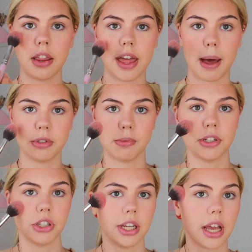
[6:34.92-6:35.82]
the apples of
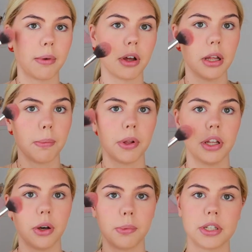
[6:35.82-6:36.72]
my cheek. I'm gonna
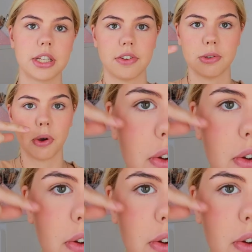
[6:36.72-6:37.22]
pull it up because it gives you